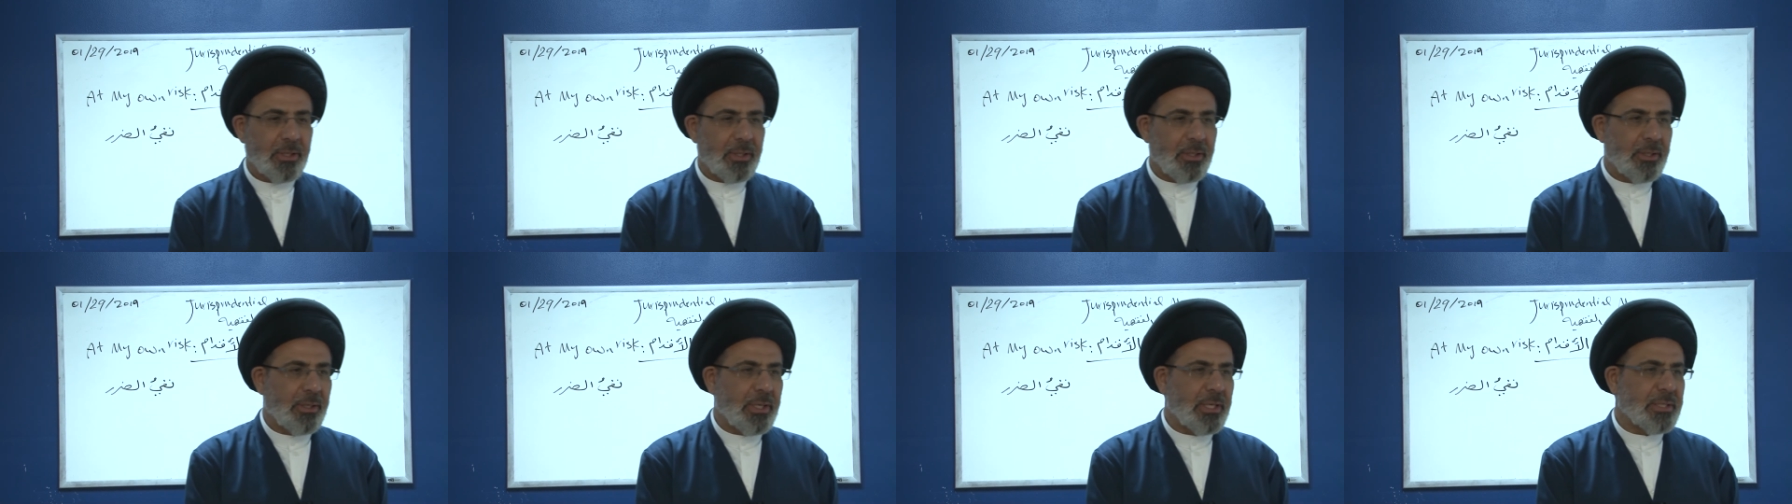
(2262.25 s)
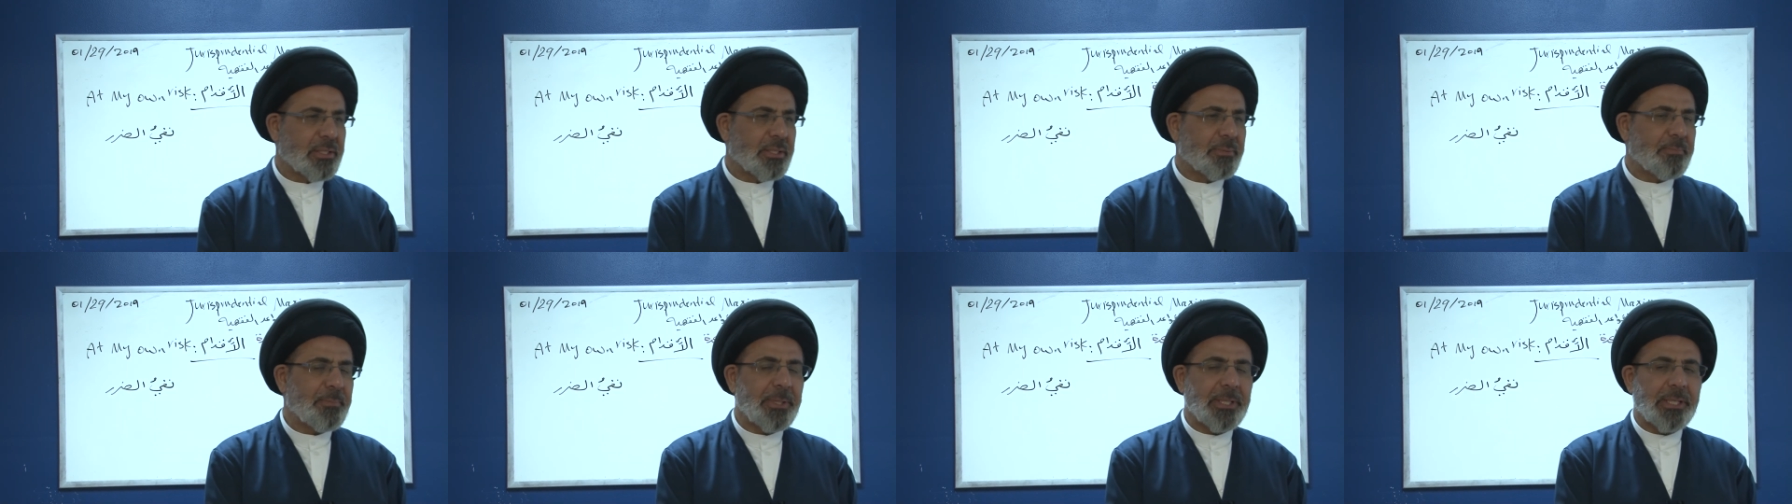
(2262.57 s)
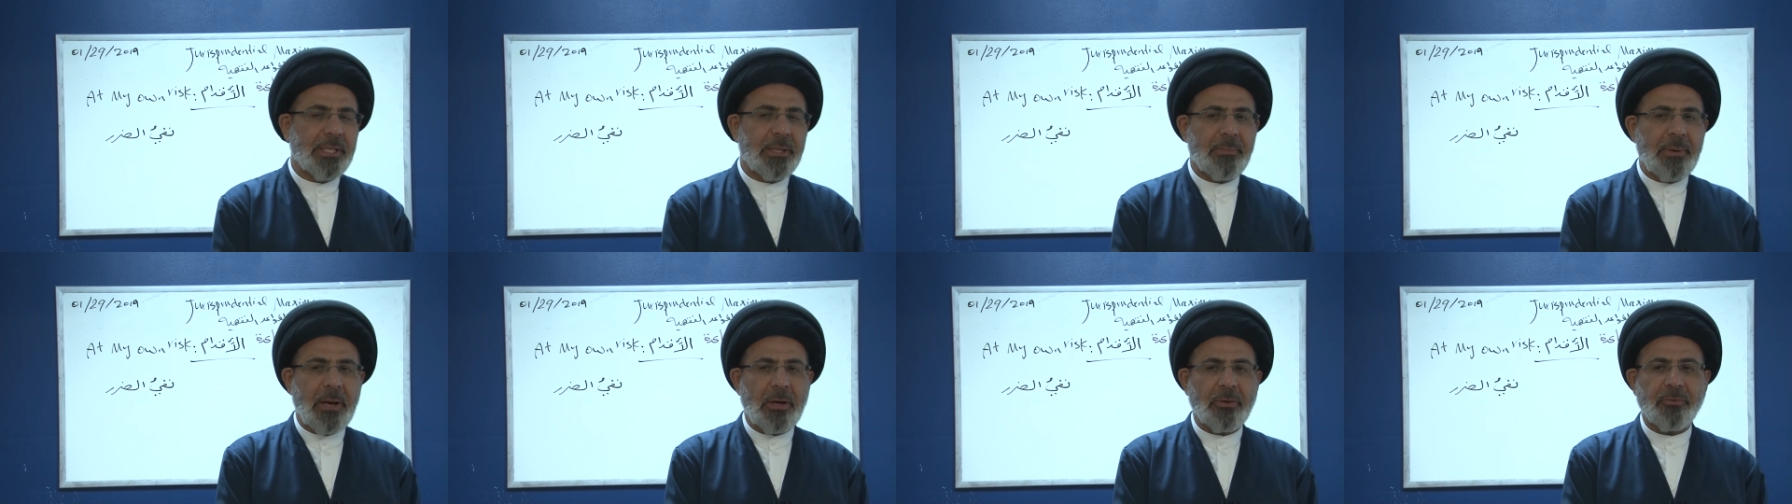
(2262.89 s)
Let's speak
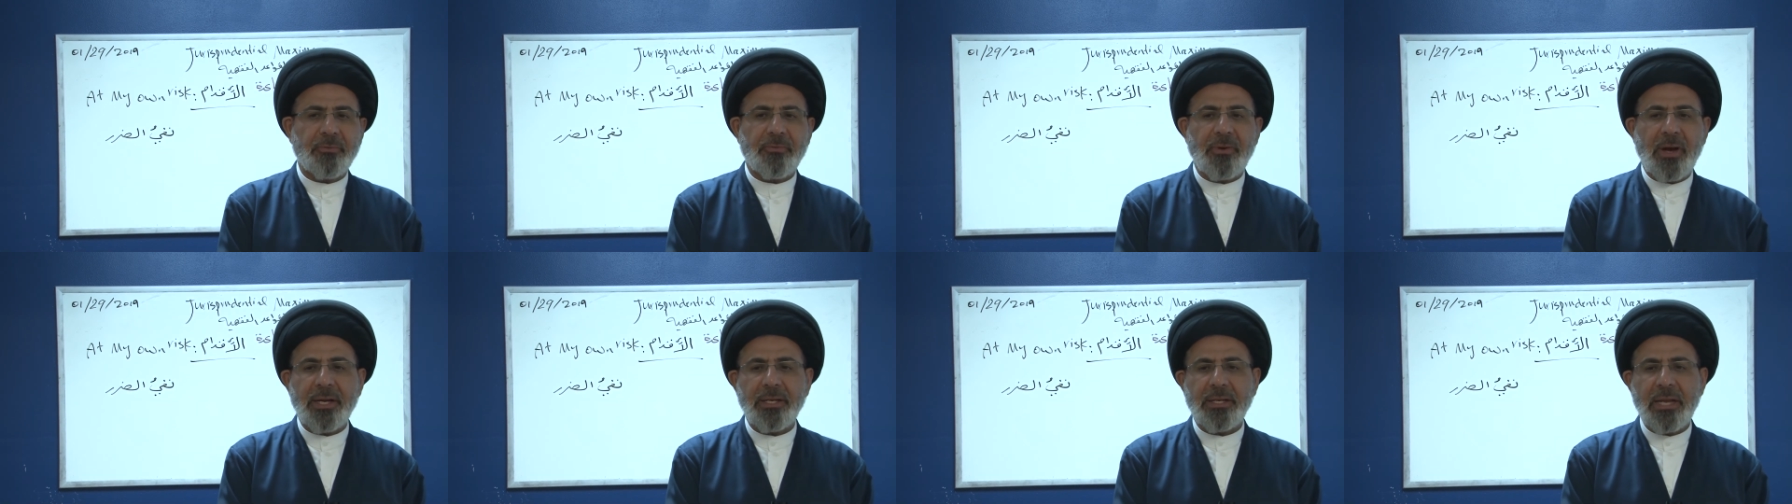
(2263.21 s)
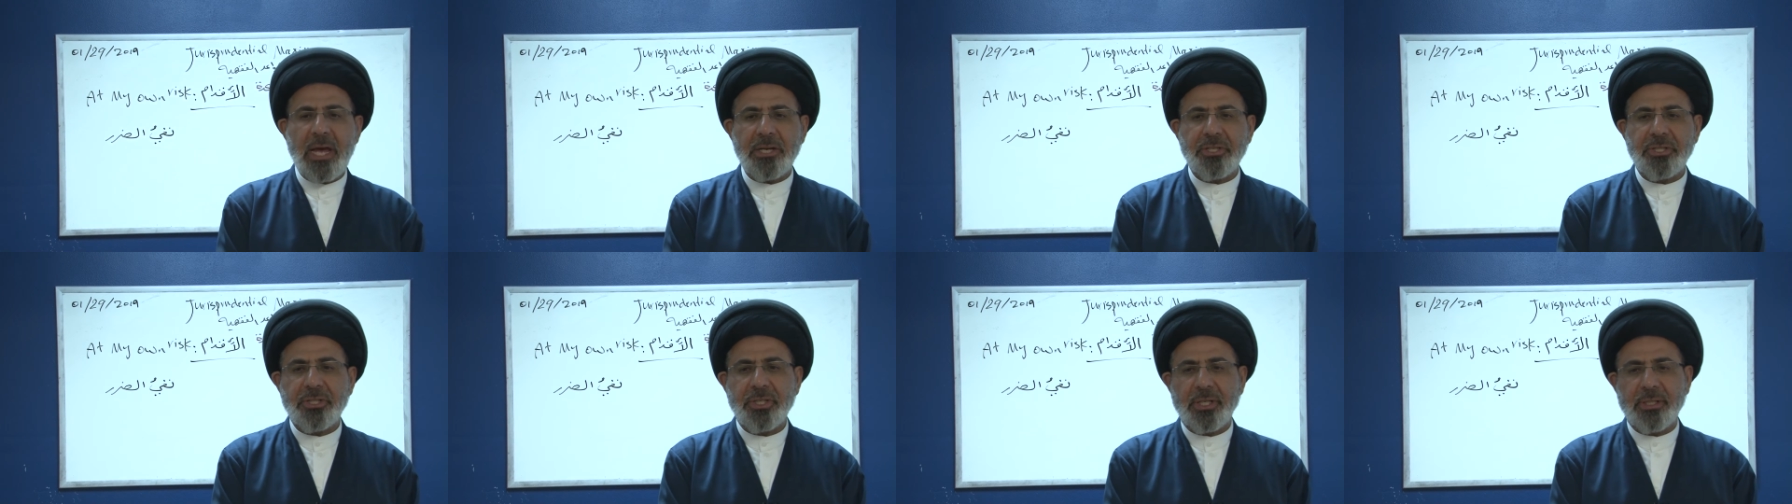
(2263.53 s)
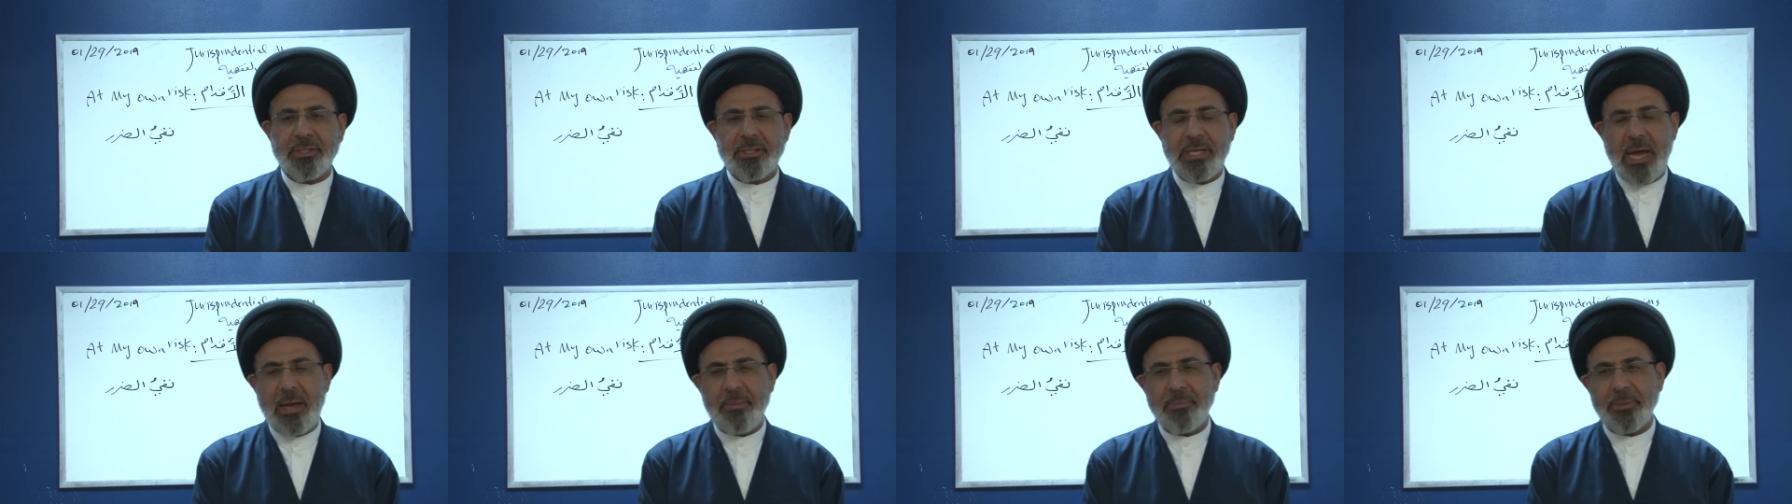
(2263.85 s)
about financial
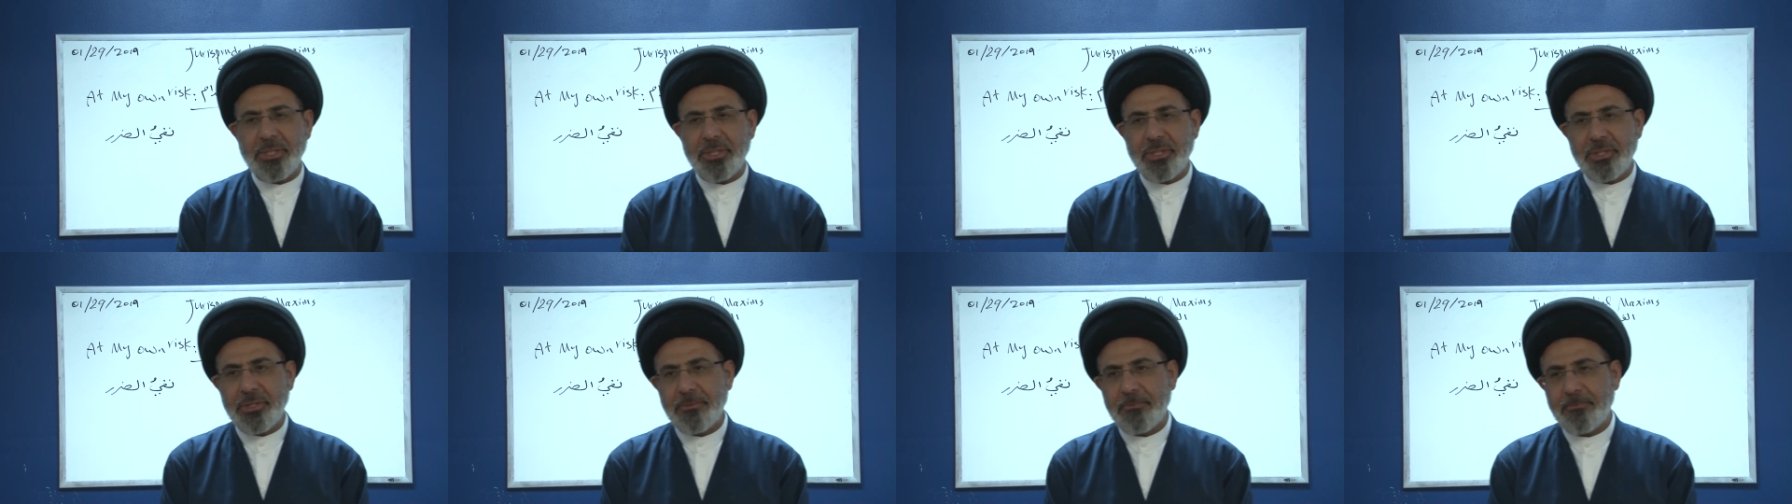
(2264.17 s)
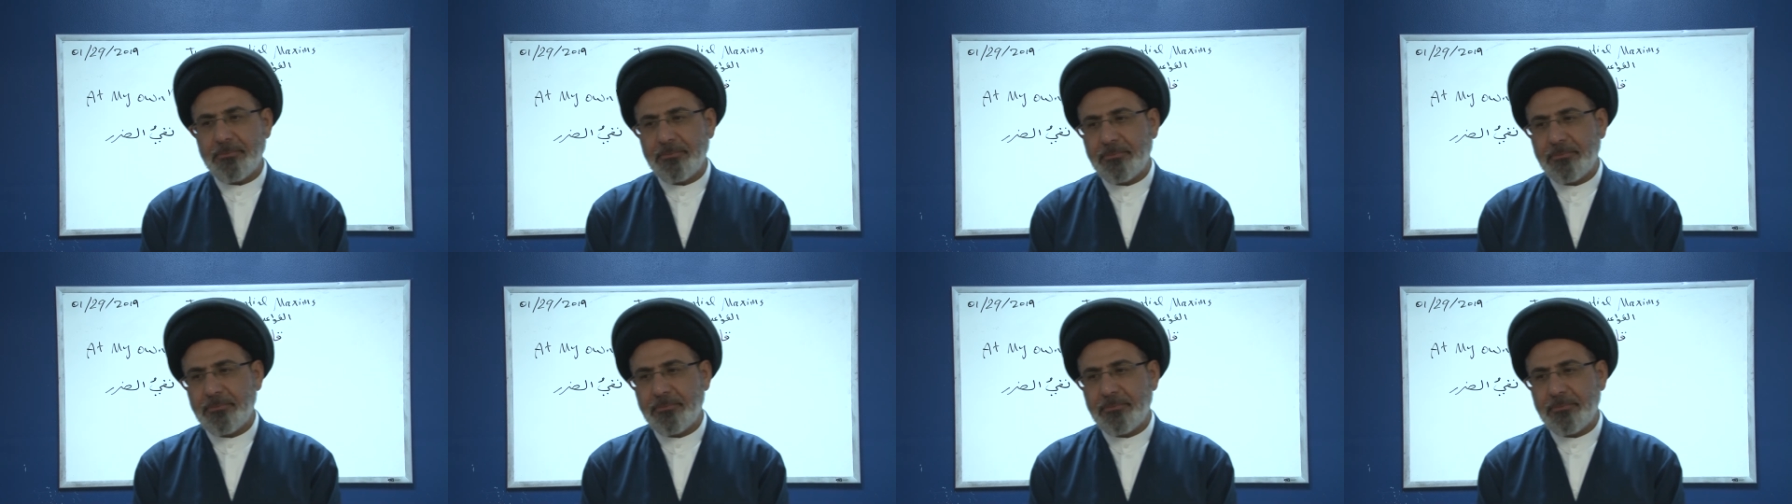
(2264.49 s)
damage.